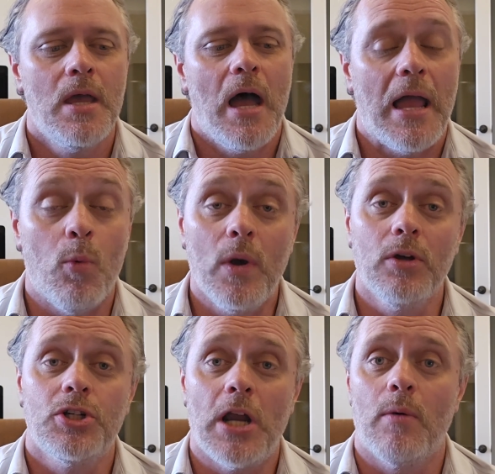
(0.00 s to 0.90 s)
I will
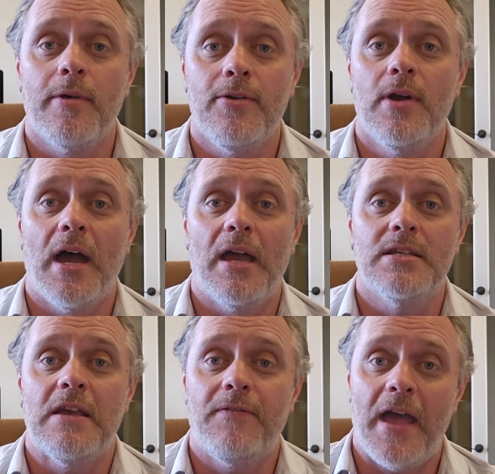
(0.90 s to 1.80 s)
share with you
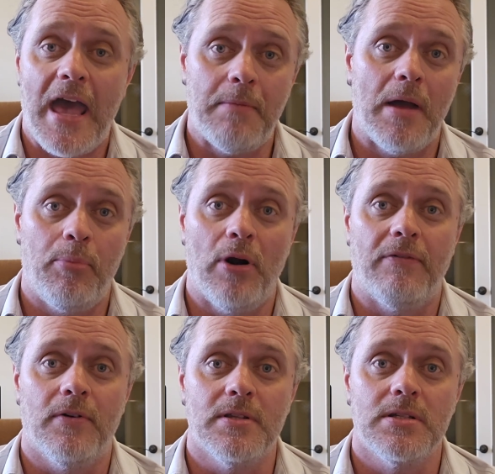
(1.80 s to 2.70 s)
guys, if I had my
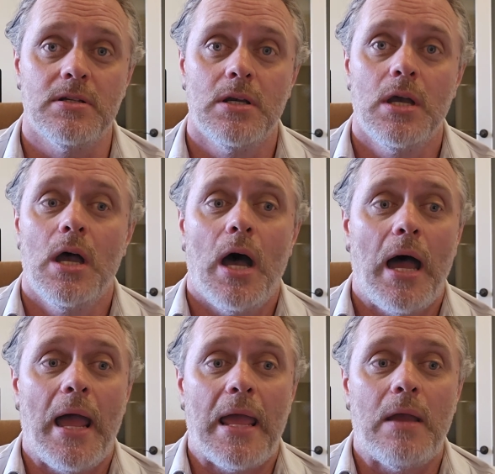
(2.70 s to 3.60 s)
preference,
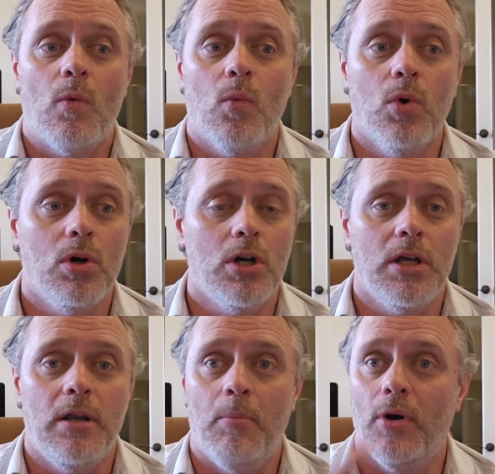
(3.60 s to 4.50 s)
I
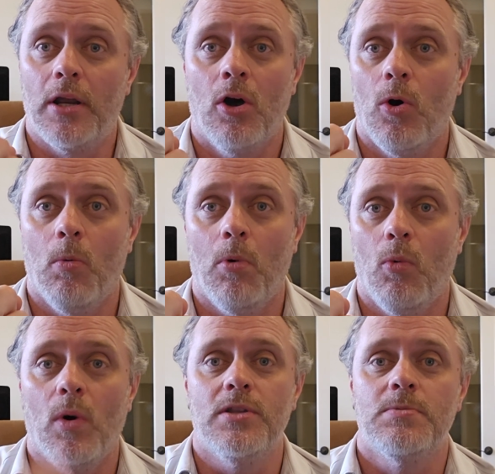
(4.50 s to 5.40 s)
would bring home
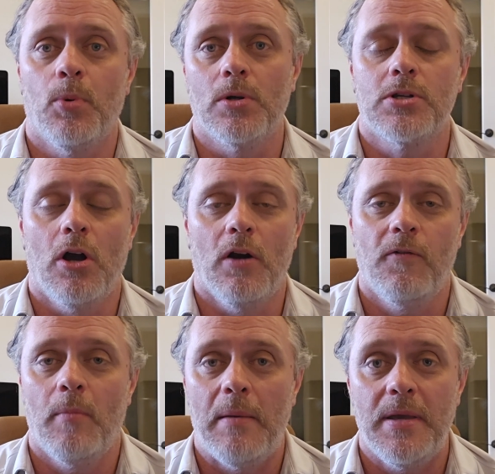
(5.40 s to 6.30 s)
one sports card
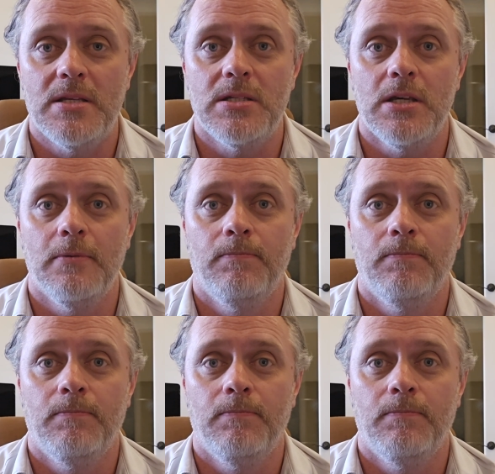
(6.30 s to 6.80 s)
for my PC.